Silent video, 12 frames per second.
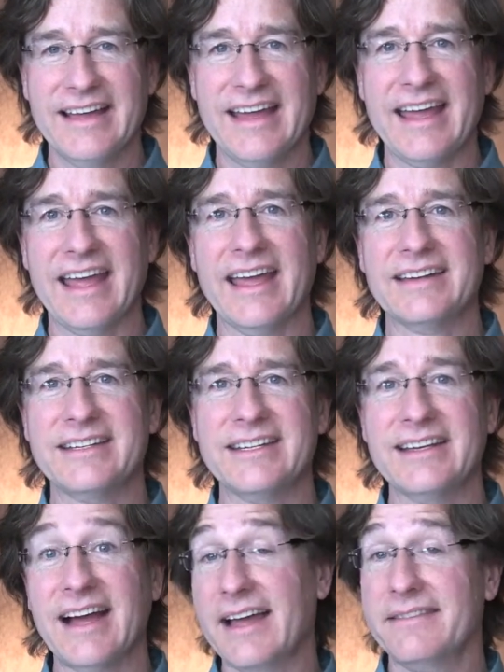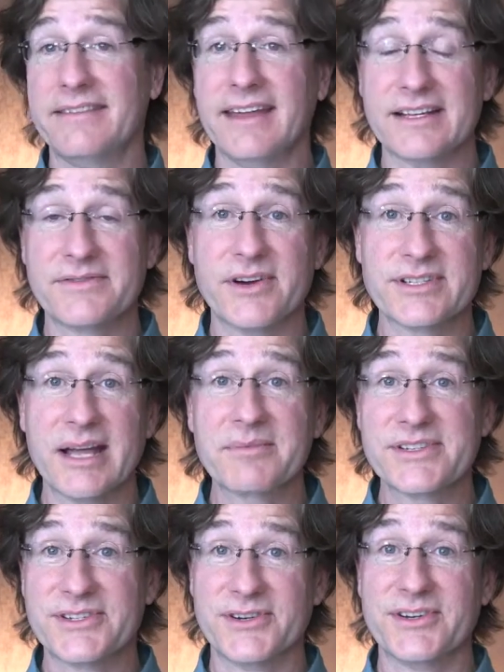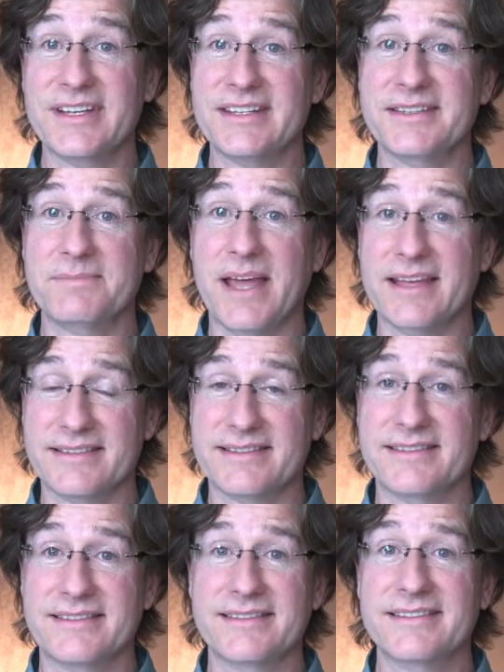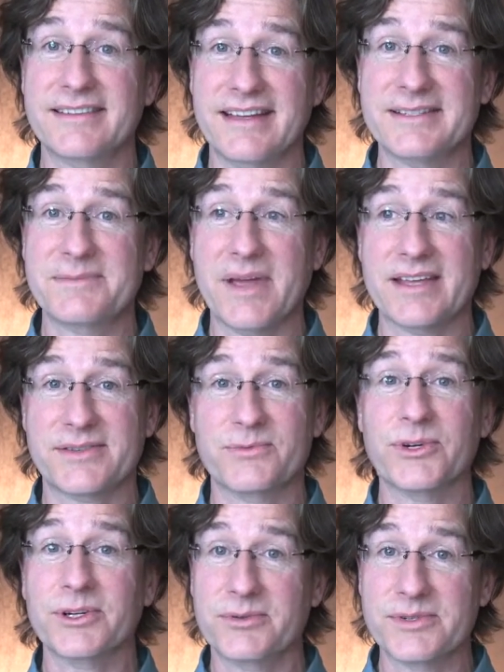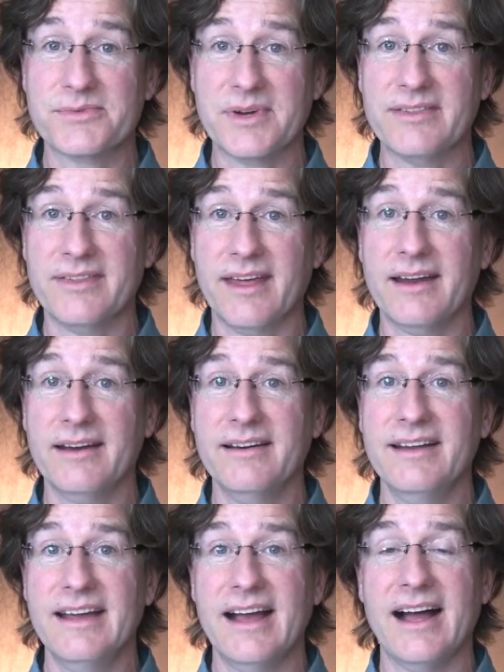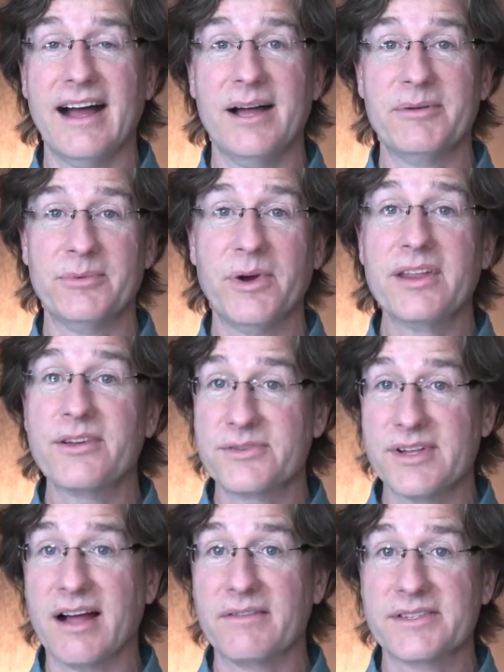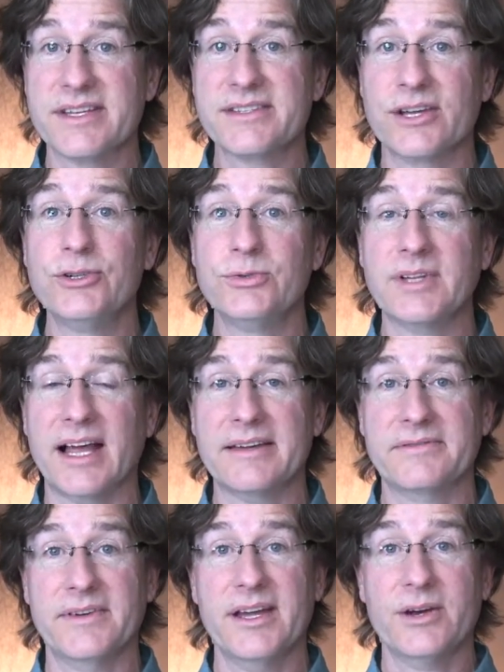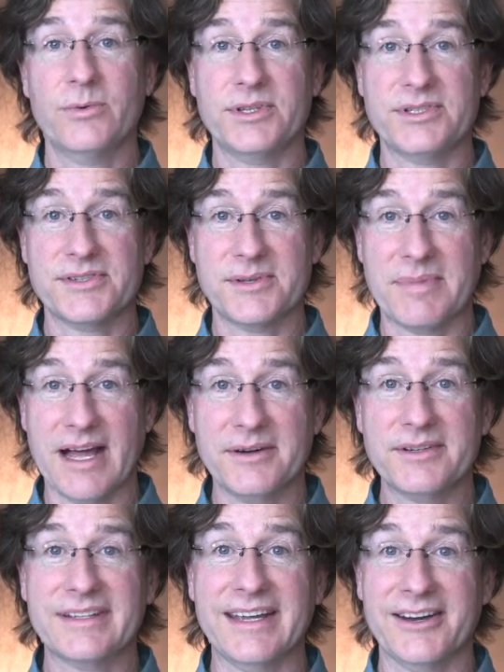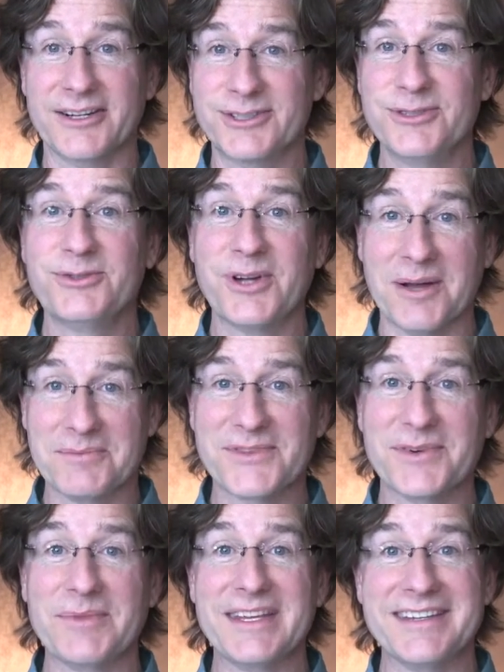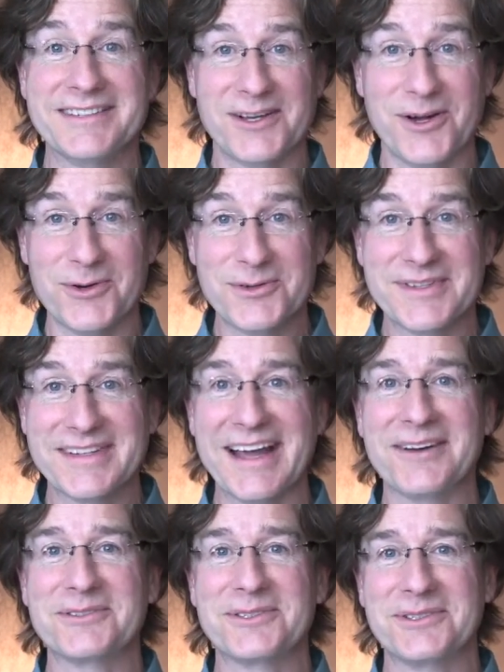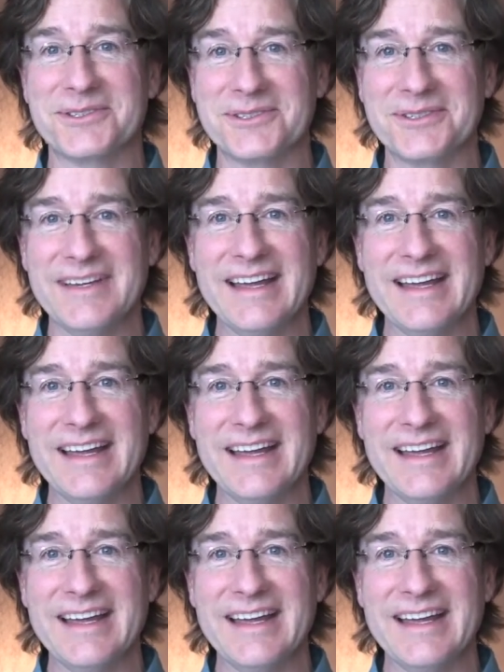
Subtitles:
and I think, as far as I'm concerned, his best work was written there. And one of those novels is A New Life, which is about a character who comes from the East Coast out to,